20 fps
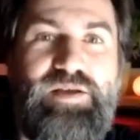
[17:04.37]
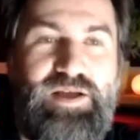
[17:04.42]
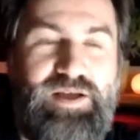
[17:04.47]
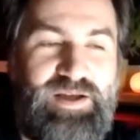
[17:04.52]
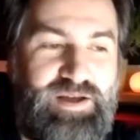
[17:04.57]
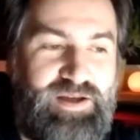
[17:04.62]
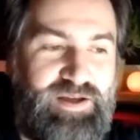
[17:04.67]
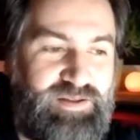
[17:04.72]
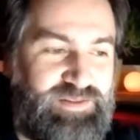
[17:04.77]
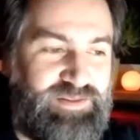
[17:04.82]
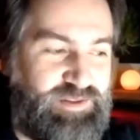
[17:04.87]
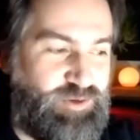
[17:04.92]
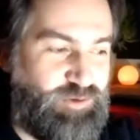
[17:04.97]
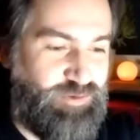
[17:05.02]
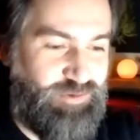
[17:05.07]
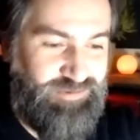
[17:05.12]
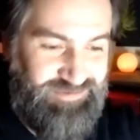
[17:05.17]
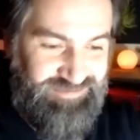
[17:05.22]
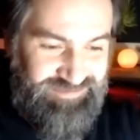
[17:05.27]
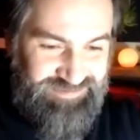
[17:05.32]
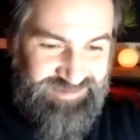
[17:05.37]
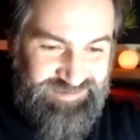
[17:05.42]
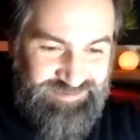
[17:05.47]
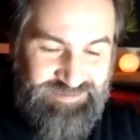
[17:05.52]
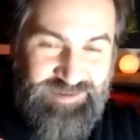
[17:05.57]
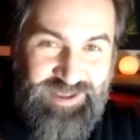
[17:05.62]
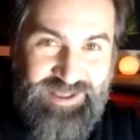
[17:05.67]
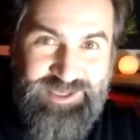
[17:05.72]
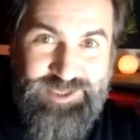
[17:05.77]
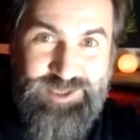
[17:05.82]
uh, that you
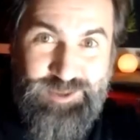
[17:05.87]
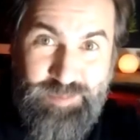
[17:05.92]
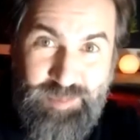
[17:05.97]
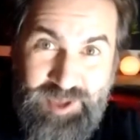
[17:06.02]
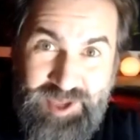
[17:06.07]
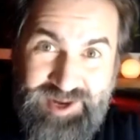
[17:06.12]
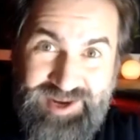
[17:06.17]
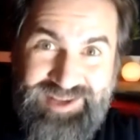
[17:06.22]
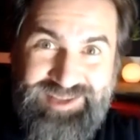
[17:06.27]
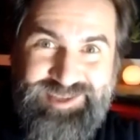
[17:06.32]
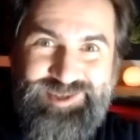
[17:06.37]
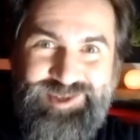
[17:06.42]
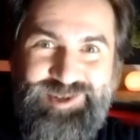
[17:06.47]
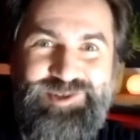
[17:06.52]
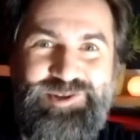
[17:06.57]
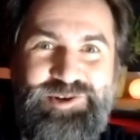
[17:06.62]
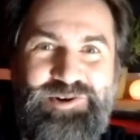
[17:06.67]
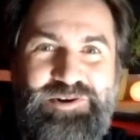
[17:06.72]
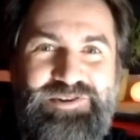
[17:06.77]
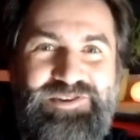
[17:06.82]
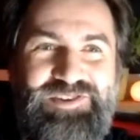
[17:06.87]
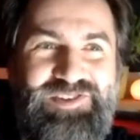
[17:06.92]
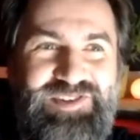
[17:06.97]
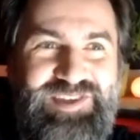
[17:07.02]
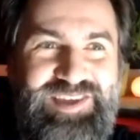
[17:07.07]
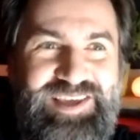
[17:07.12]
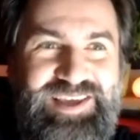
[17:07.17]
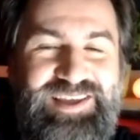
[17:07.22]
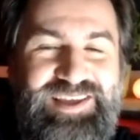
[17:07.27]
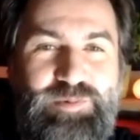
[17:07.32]
experience on your own
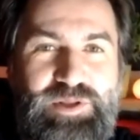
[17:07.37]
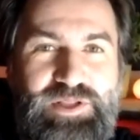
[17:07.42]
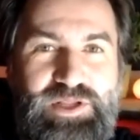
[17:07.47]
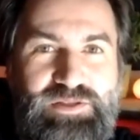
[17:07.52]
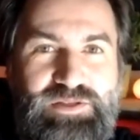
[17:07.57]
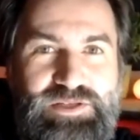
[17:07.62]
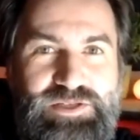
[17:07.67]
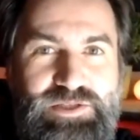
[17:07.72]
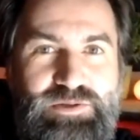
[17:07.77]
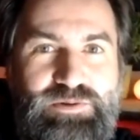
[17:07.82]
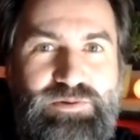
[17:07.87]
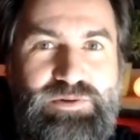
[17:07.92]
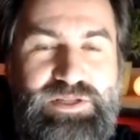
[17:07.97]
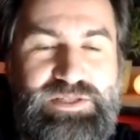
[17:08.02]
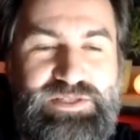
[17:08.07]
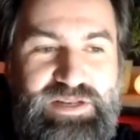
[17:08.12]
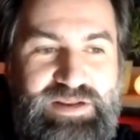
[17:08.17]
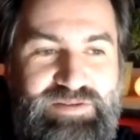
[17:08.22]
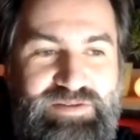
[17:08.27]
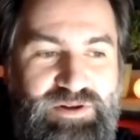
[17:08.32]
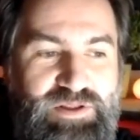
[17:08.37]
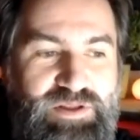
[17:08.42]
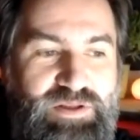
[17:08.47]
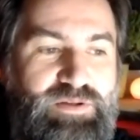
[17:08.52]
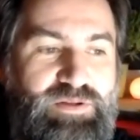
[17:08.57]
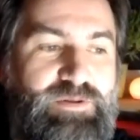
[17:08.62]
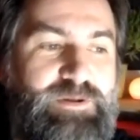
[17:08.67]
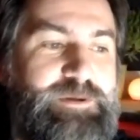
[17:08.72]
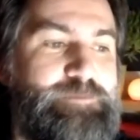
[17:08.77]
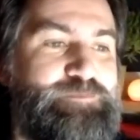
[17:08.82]
skin with other students and
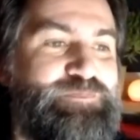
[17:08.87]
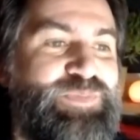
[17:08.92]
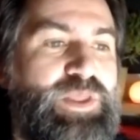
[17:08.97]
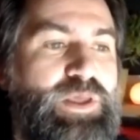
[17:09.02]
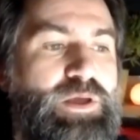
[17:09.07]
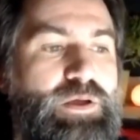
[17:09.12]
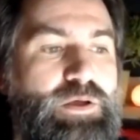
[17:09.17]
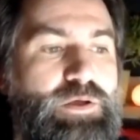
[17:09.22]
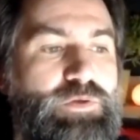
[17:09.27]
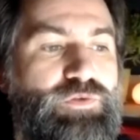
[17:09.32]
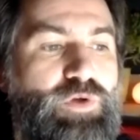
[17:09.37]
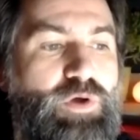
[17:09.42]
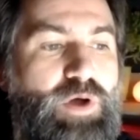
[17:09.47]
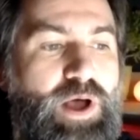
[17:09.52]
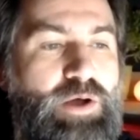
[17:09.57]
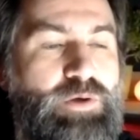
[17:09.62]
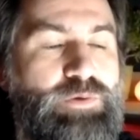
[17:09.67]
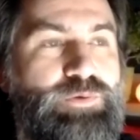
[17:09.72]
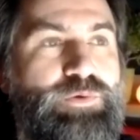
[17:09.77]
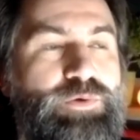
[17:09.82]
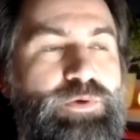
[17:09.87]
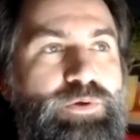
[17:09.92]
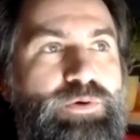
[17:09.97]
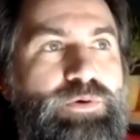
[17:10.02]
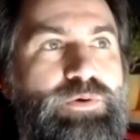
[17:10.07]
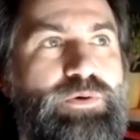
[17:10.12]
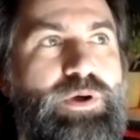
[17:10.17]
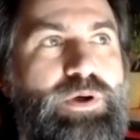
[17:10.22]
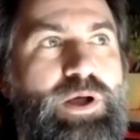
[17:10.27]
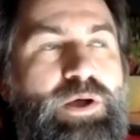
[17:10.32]
everything. So how do
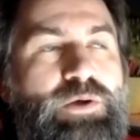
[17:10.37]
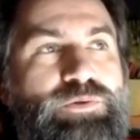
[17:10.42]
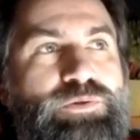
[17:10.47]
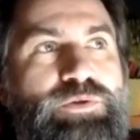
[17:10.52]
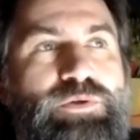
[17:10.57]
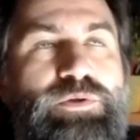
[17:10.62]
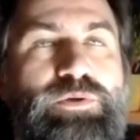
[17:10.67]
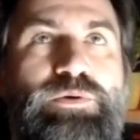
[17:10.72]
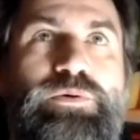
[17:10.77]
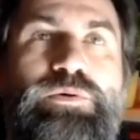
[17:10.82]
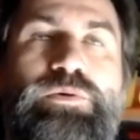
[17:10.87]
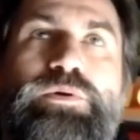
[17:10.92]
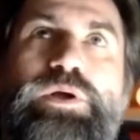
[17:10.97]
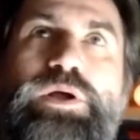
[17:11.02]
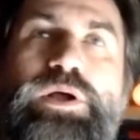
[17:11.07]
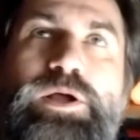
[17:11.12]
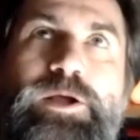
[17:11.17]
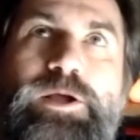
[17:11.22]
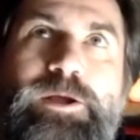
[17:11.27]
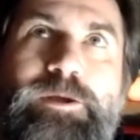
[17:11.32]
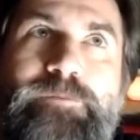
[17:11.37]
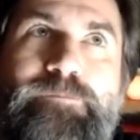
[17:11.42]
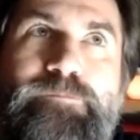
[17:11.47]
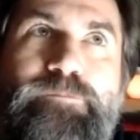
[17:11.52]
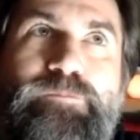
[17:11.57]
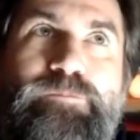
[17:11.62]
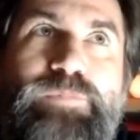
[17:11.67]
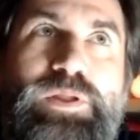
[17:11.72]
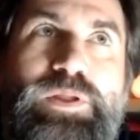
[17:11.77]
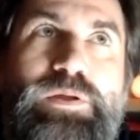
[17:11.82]
you, how do you
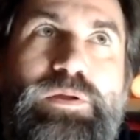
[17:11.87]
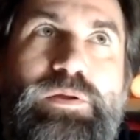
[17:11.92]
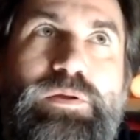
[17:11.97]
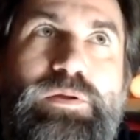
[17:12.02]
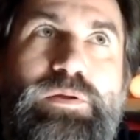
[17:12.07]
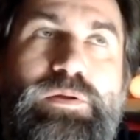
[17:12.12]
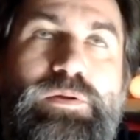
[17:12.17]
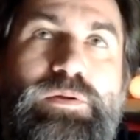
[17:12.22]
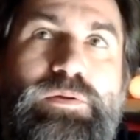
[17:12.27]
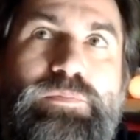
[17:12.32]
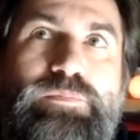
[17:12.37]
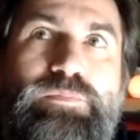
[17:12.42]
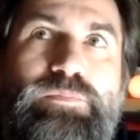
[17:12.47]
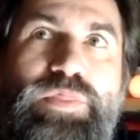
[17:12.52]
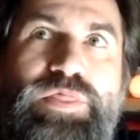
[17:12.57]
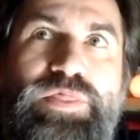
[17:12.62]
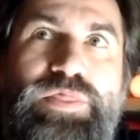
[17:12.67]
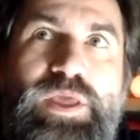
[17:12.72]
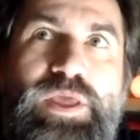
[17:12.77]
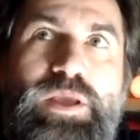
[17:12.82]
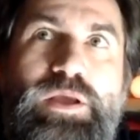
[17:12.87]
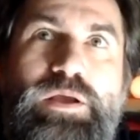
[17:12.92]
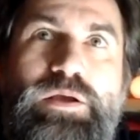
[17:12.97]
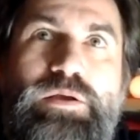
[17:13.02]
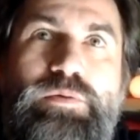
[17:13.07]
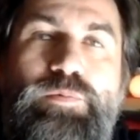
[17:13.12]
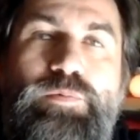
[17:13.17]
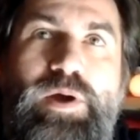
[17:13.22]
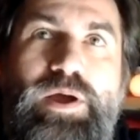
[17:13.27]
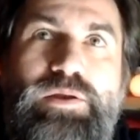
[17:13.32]
um,
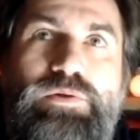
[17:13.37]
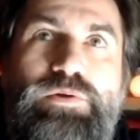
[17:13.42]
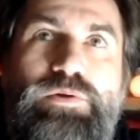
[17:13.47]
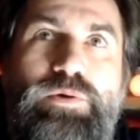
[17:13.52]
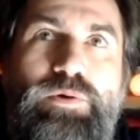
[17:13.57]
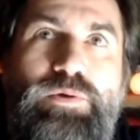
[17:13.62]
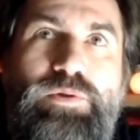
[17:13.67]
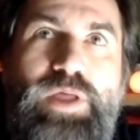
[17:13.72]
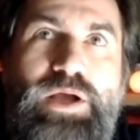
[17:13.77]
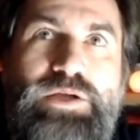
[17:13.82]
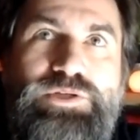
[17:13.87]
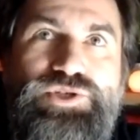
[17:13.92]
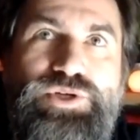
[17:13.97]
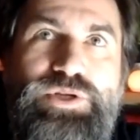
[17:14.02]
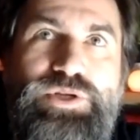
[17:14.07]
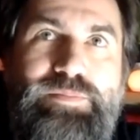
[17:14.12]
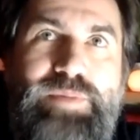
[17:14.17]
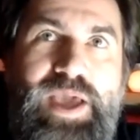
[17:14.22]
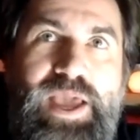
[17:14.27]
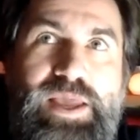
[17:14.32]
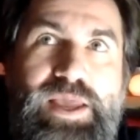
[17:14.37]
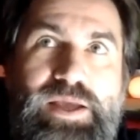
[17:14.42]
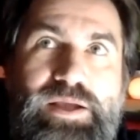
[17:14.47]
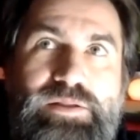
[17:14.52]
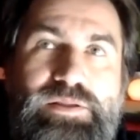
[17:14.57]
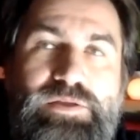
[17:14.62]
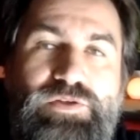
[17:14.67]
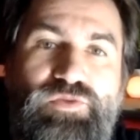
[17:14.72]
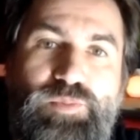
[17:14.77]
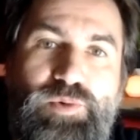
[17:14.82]
think one could actually
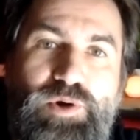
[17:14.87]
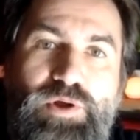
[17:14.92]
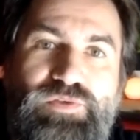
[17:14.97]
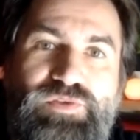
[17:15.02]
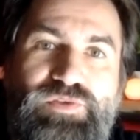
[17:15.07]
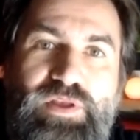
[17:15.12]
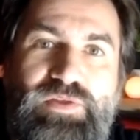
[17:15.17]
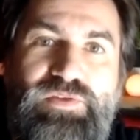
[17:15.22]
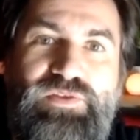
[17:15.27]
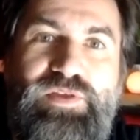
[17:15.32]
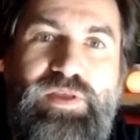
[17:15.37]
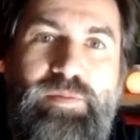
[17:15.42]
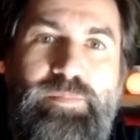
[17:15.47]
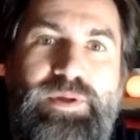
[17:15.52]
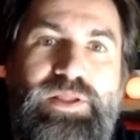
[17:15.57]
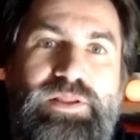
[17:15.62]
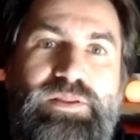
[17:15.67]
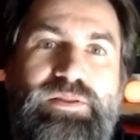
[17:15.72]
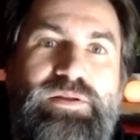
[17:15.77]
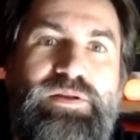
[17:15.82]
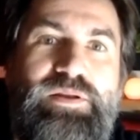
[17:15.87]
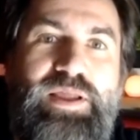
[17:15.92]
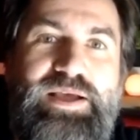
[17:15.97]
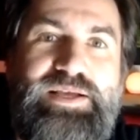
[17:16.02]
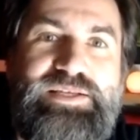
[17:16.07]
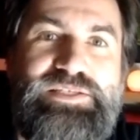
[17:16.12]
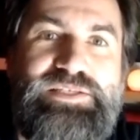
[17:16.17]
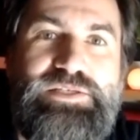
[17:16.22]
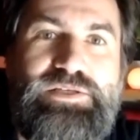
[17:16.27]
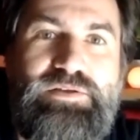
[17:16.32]
make this process a bit
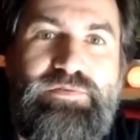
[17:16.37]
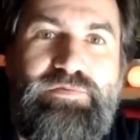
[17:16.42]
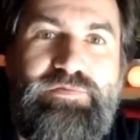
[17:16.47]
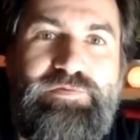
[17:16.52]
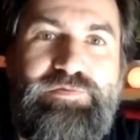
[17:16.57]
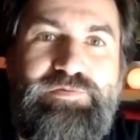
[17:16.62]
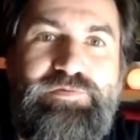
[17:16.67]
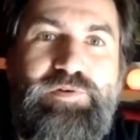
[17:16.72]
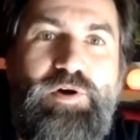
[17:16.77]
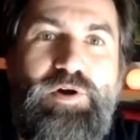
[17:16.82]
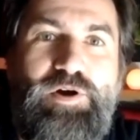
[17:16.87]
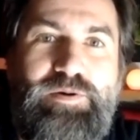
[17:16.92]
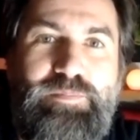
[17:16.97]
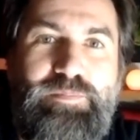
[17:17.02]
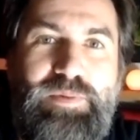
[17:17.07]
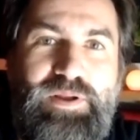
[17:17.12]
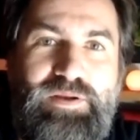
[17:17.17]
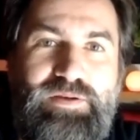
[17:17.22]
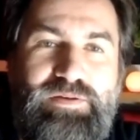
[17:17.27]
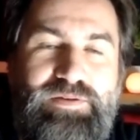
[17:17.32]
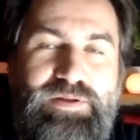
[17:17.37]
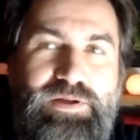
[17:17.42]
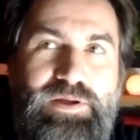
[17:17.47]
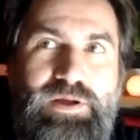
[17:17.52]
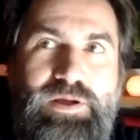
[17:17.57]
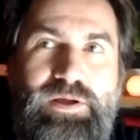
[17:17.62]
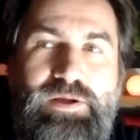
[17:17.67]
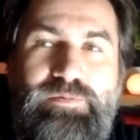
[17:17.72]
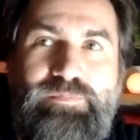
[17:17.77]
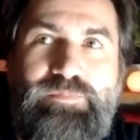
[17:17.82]
less formal?
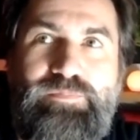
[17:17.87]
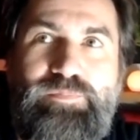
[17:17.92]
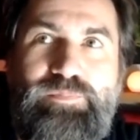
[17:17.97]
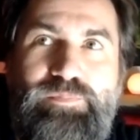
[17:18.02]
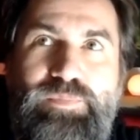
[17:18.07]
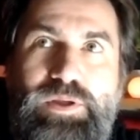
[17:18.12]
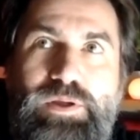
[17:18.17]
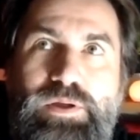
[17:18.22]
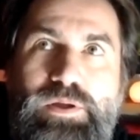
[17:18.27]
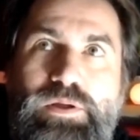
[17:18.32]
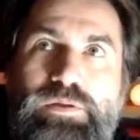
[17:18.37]
Um,